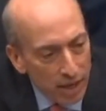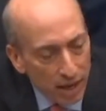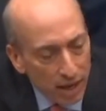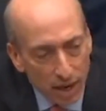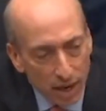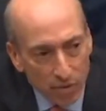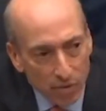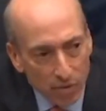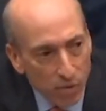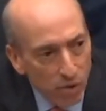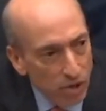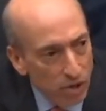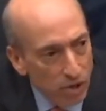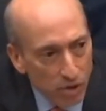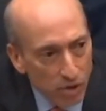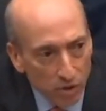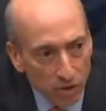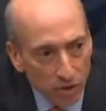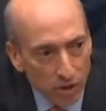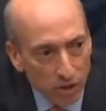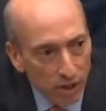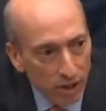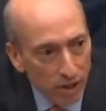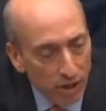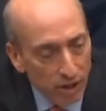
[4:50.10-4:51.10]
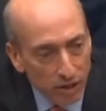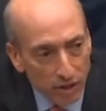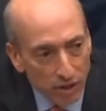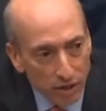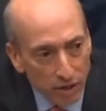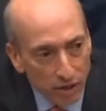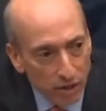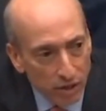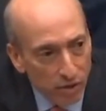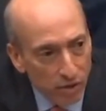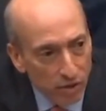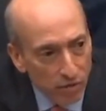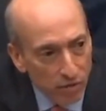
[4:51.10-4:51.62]
Again, we're still taking
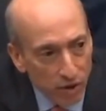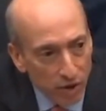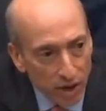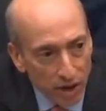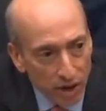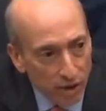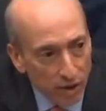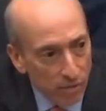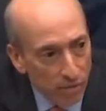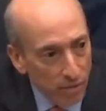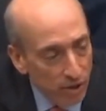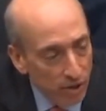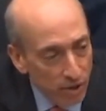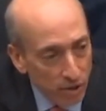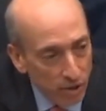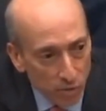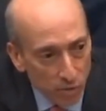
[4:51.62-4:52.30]
this under advisement.